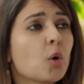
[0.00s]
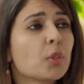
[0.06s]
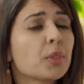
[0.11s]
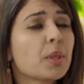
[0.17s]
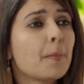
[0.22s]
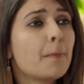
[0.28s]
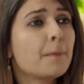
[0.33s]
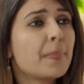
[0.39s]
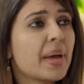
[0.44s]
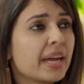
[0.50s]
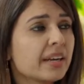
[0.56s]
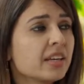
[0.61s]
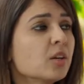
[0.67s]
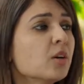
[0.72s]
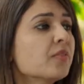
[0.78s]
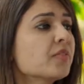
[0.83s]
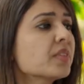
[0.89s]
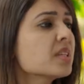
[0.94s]
The
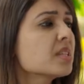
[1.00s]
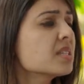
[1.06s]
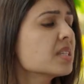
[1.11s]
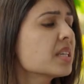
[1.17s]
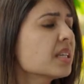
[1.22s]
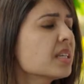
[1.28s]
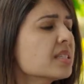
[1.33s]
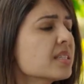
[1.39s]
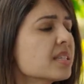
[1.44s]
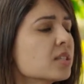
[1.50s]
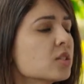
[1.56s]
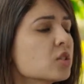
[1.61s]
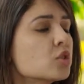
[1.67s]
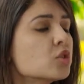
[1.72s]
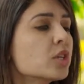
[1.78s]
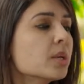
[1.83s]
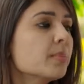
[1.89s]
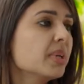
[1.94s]
barrier of the skin is
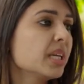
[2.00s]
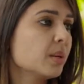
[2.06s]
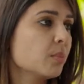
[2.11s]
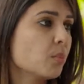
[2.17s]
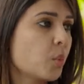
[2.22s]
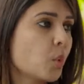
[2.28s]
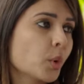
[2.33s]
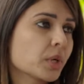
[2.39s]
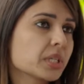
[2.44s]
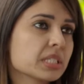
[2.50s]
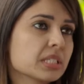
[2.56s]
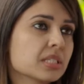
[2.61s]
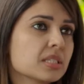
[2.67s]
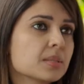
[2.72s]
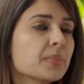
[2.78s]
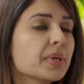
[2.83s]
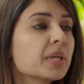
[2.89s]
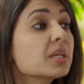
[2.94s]
extremely
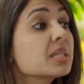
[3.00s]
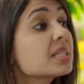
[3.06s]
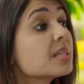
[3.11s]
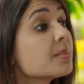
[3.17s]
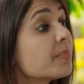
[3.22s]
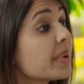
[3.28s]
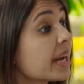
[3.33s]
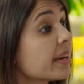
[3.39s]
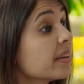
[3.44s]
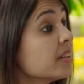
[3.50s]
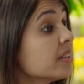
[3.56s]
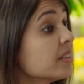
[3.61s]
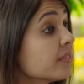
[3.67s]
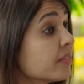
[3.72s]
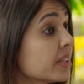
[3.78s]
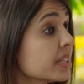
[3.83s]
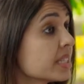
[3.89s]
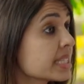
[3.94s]
important, because the barrier,
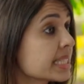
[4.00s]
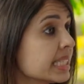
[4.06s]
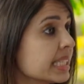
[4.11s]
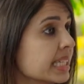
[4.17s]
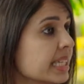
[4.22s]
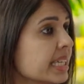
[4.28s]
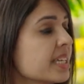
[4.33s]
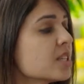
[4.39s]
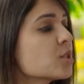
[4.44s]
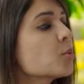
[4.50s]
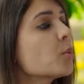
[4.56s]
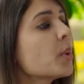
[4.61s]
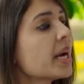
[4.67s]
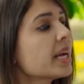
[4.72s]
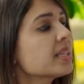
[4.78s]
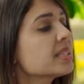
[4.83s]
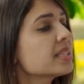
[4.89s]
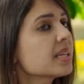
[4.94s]
firstly, is
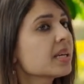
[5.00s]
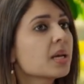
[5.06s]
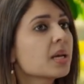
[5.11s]
what